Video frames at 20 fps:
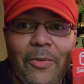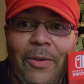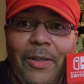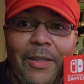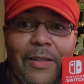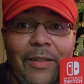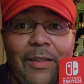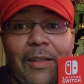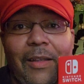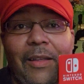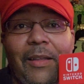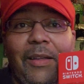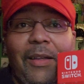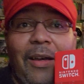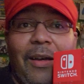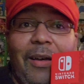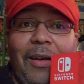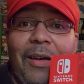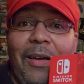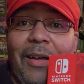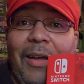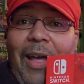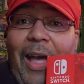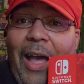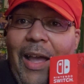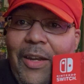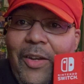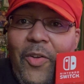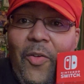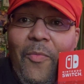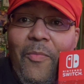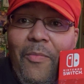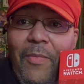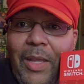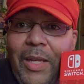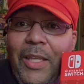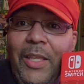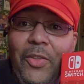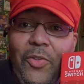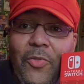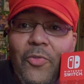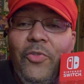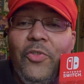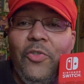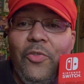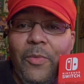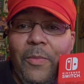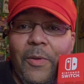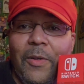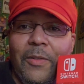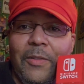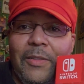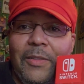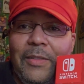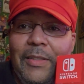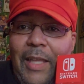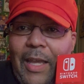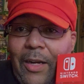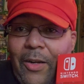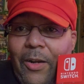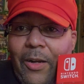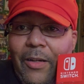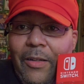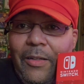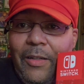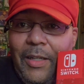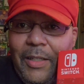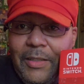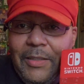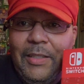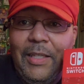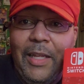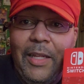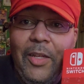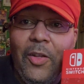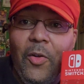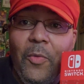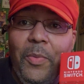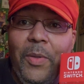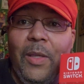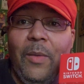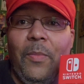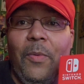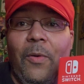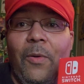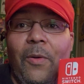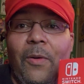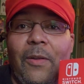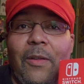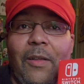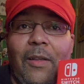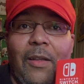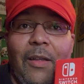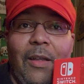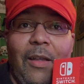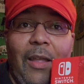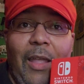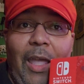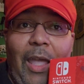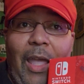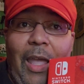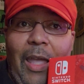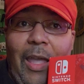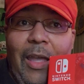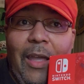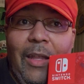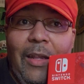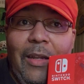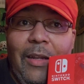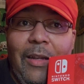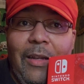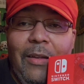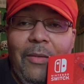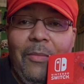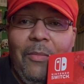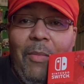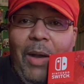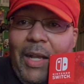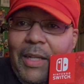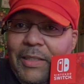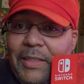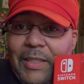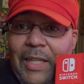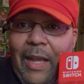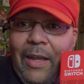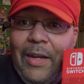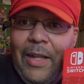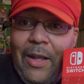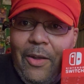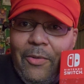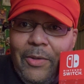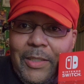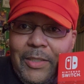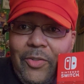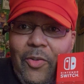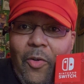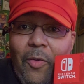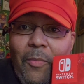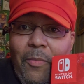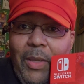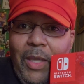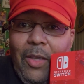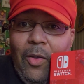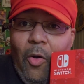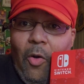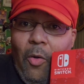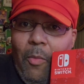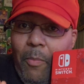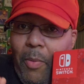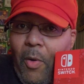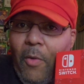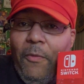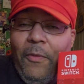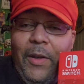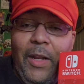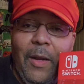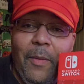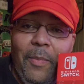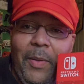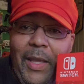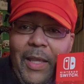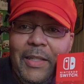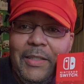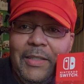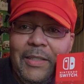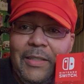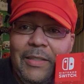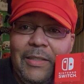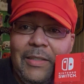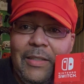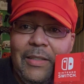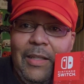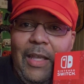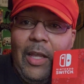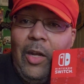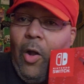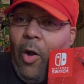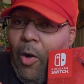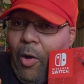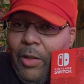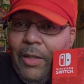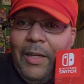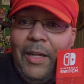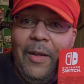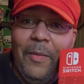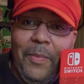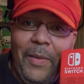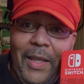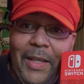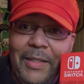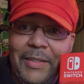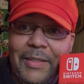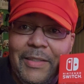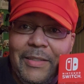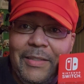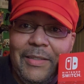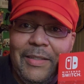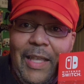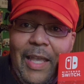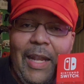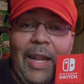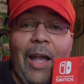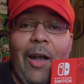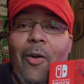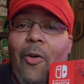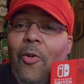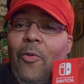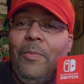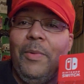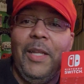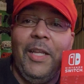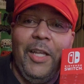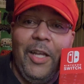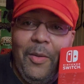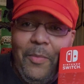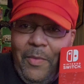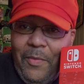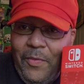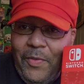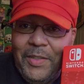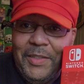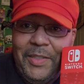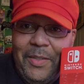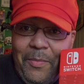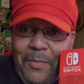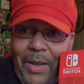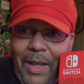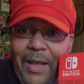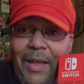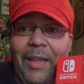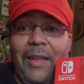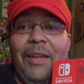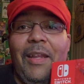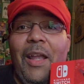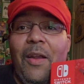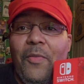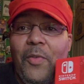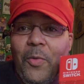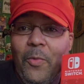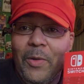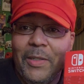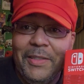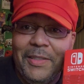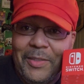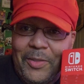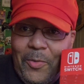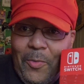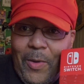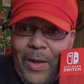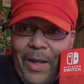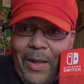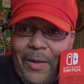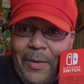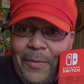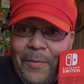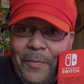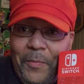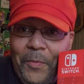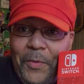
it. I know many YouTubers that are Nintendo people, and my shout out is going to be on both of their pages and all of their pages, and I hope they come and visit mine every once in a while.